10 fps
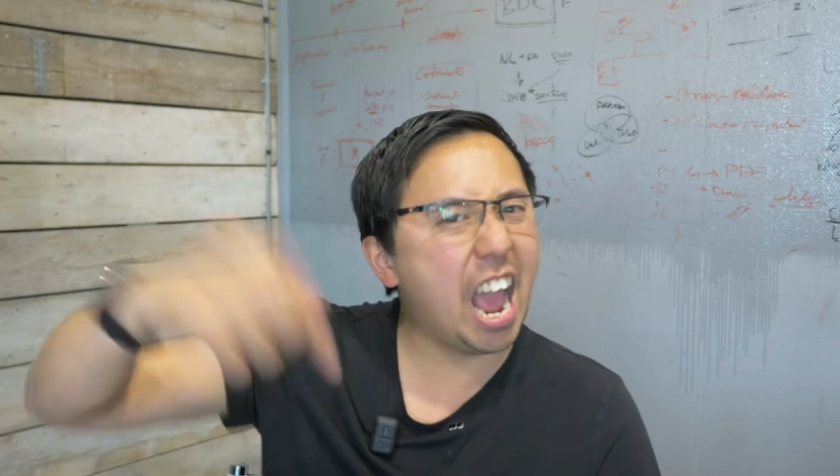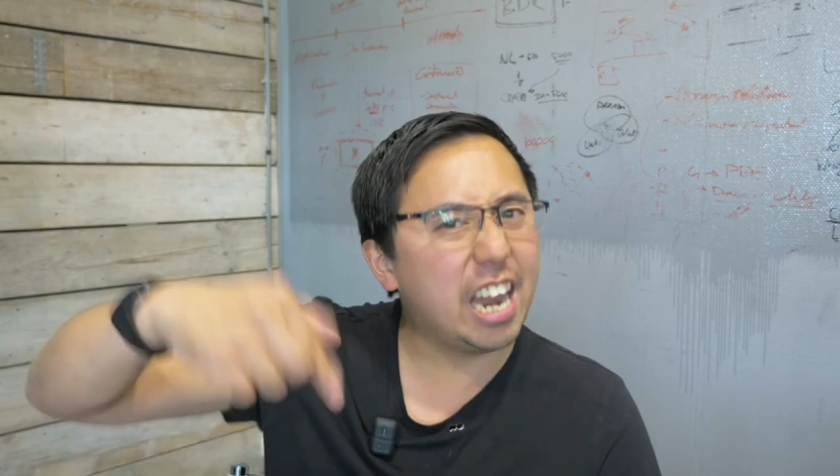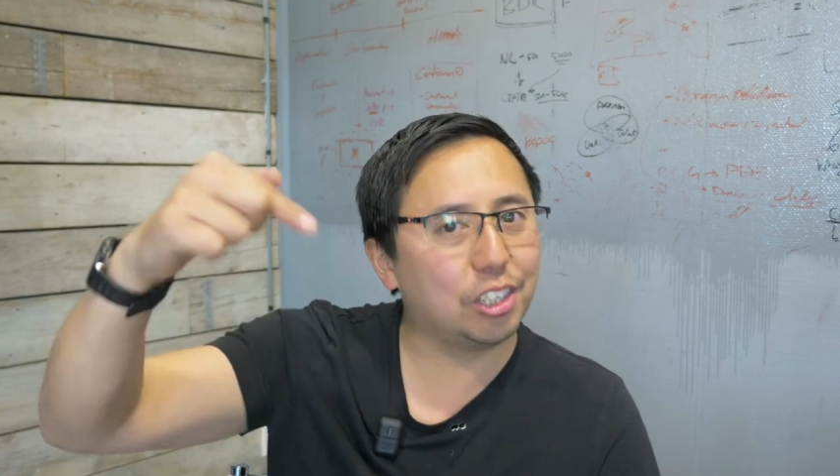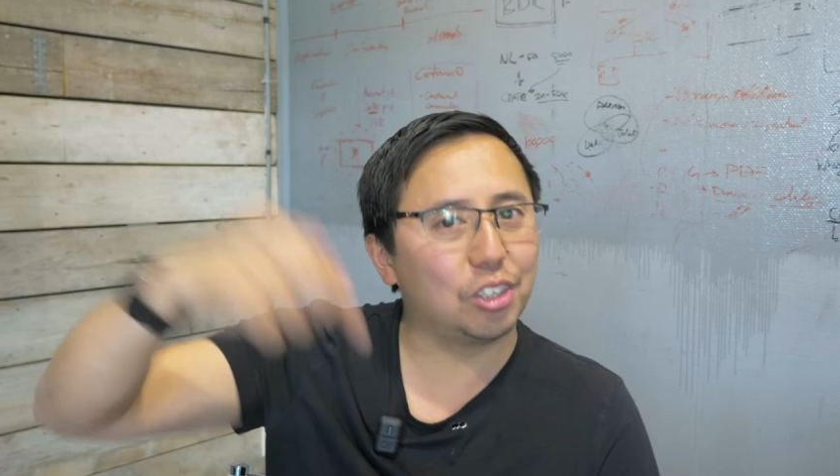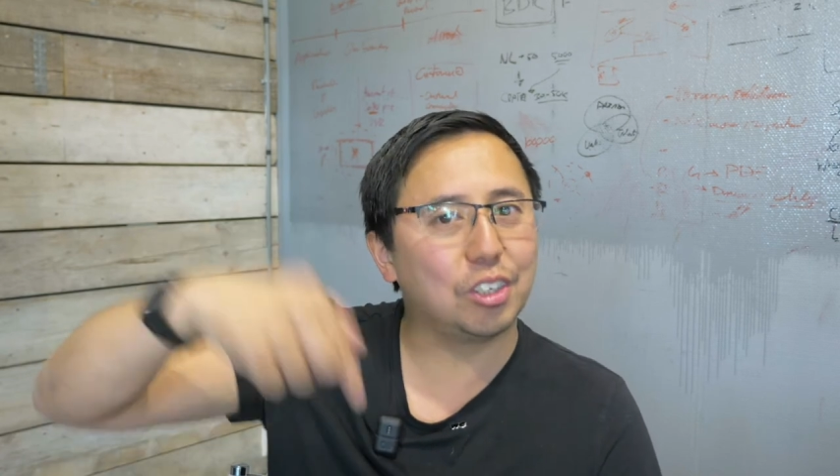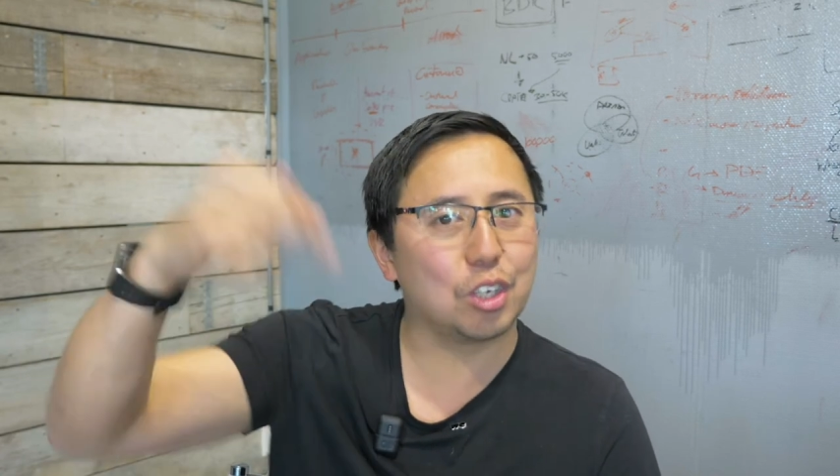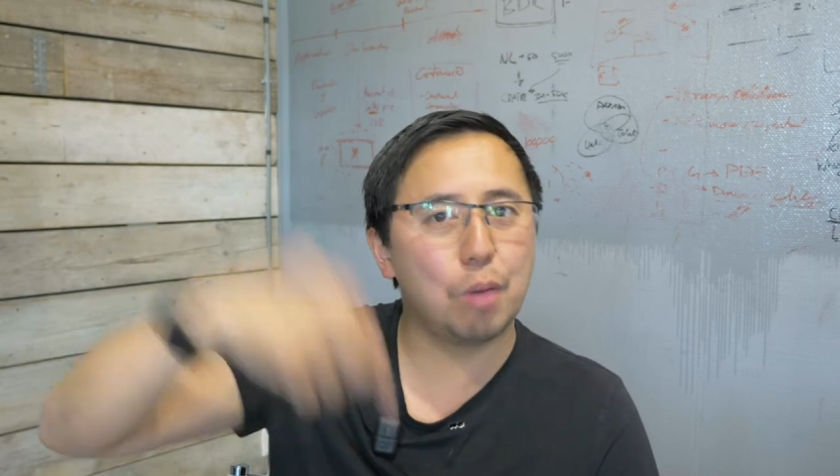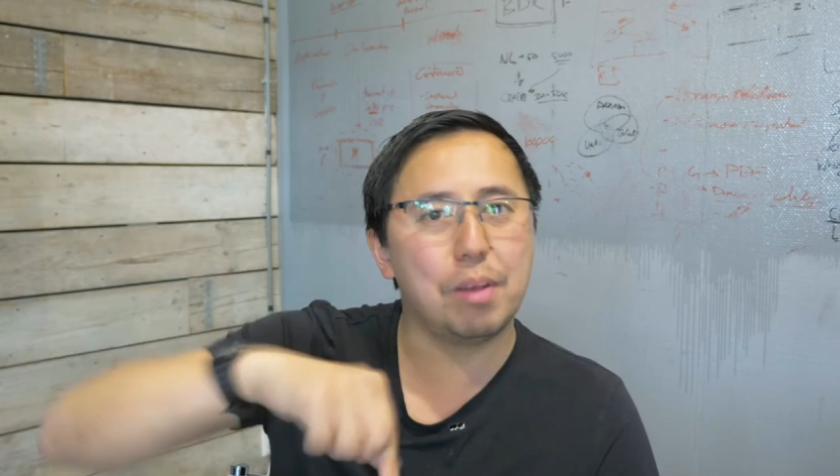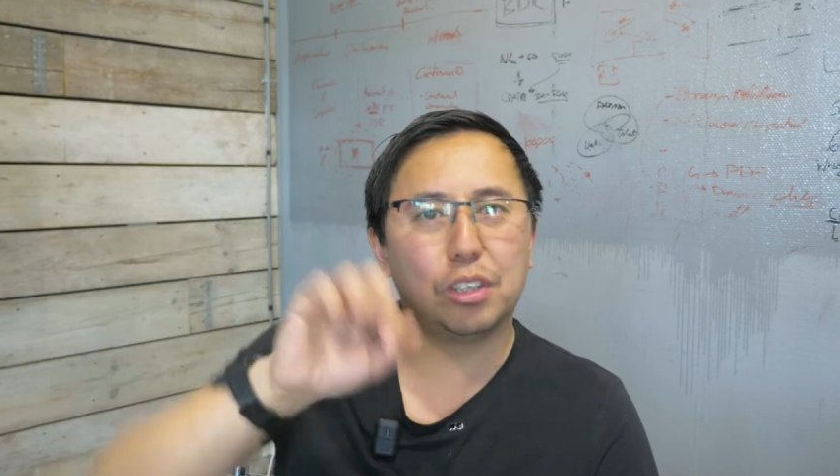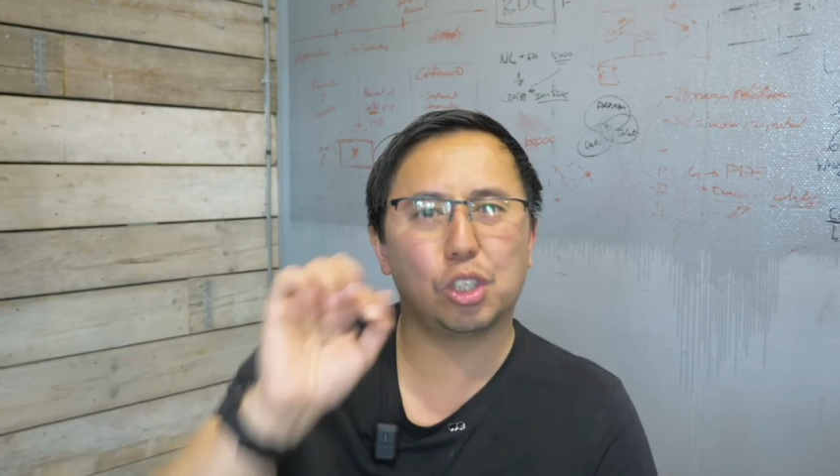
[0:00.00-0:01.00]
Add it to the
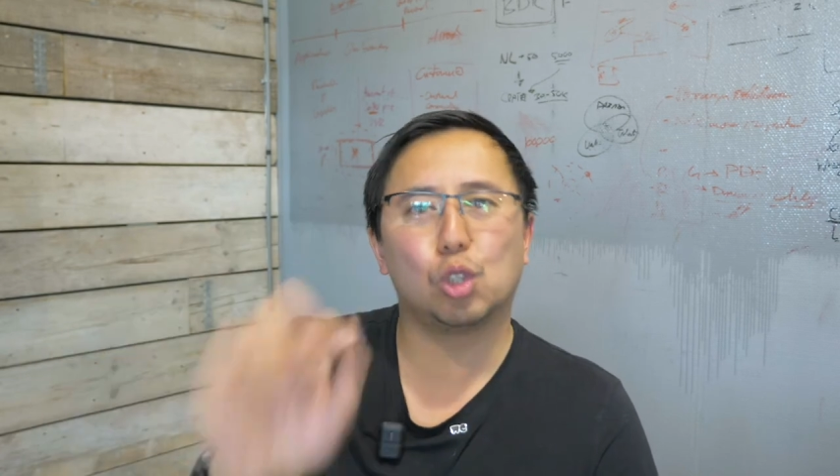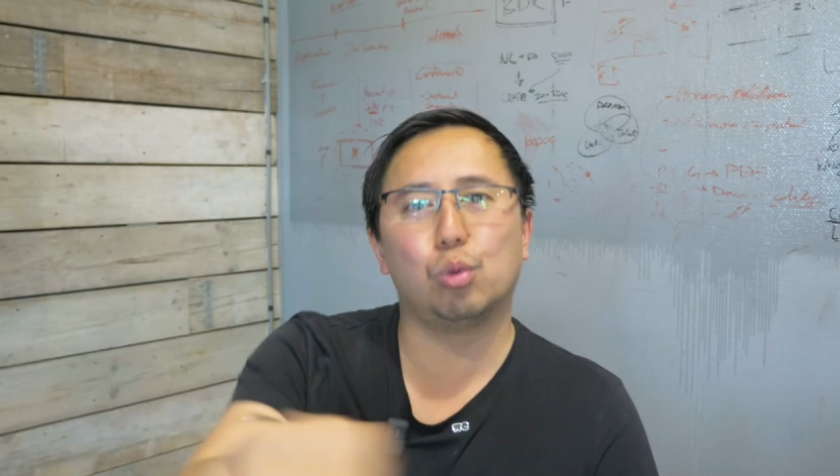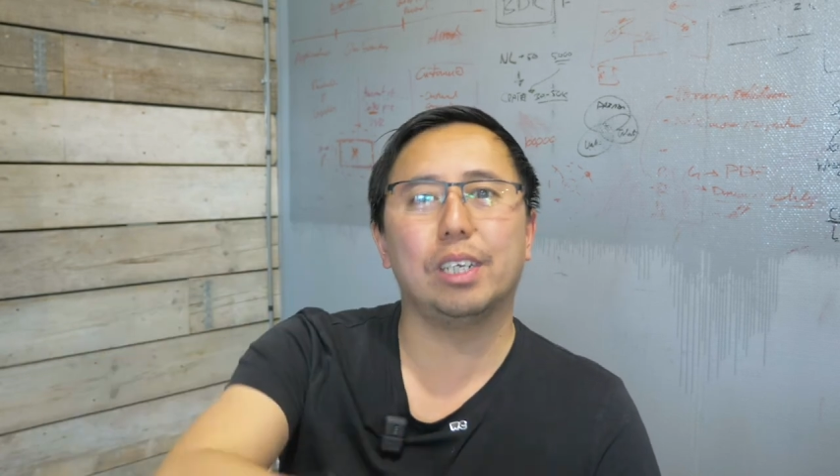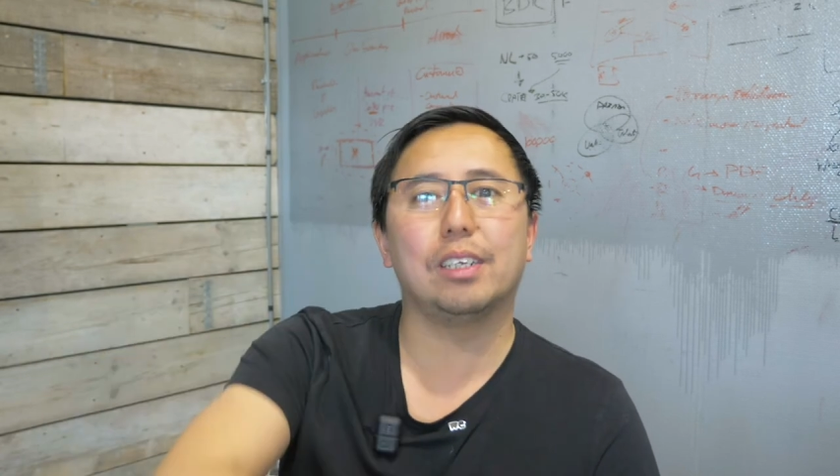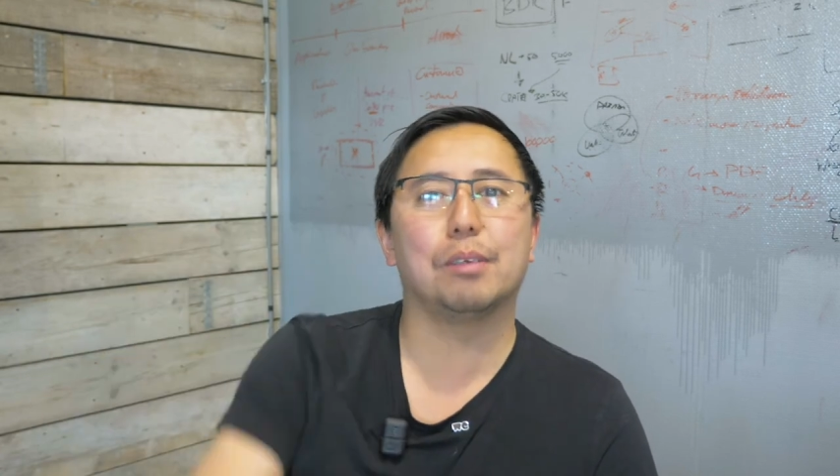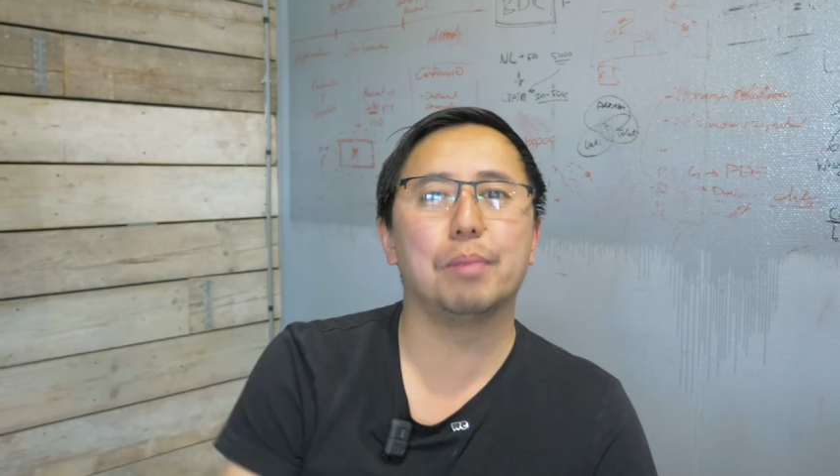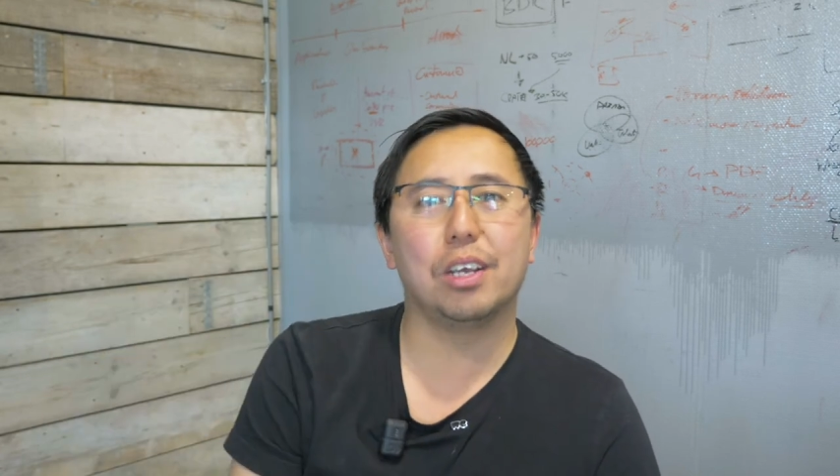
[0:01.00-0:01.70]
comments. Tweet to